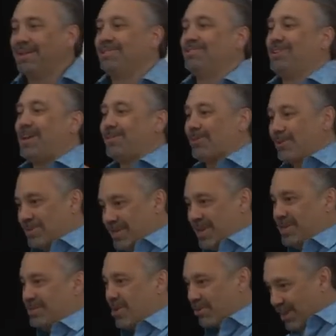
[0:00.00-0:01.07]
Jethro
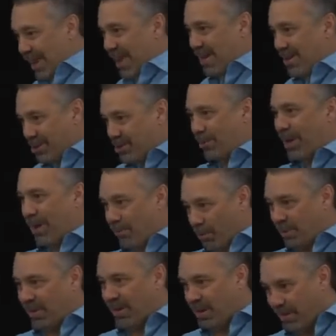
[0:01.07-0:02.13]
says, okay, here's what I'm
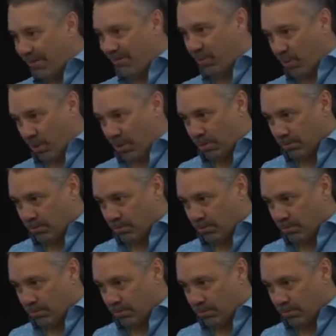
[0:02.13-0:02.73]
really here for.